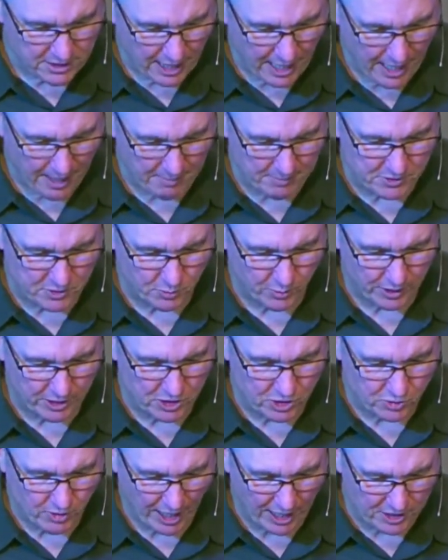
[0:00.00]
times
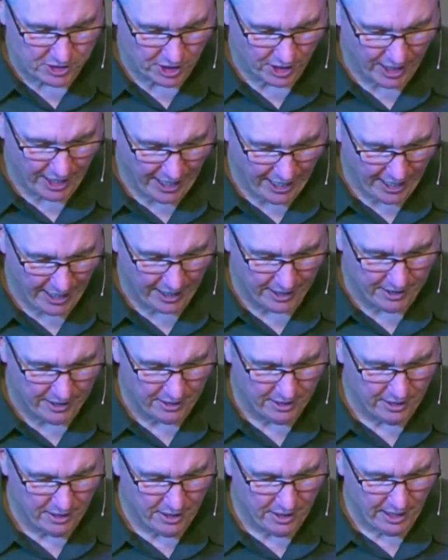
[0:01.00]
we scratch our
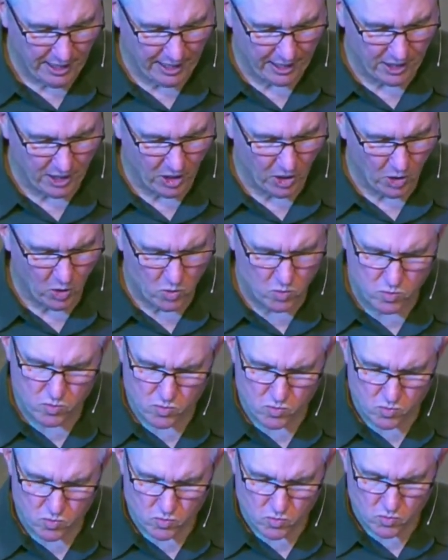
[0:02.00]
head and go,
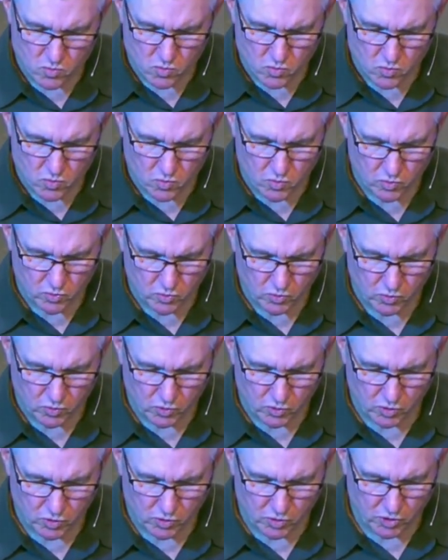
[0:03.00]

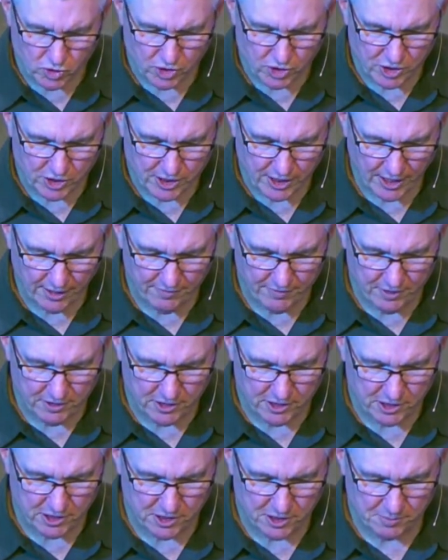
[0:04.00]

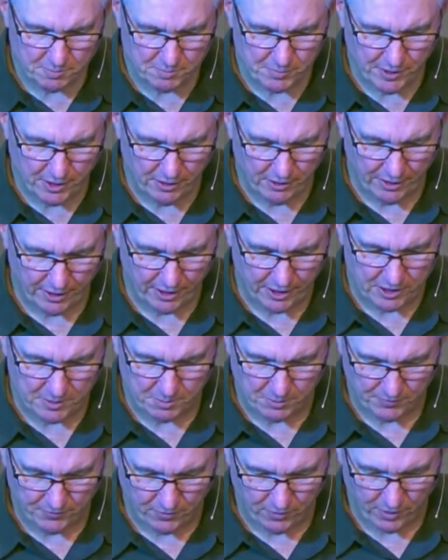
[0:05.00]
seven
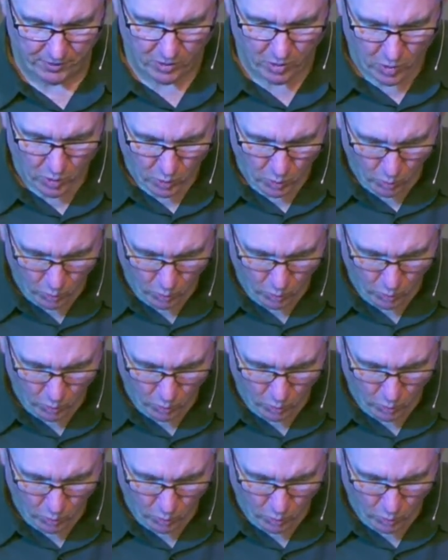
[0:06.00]
spirits before,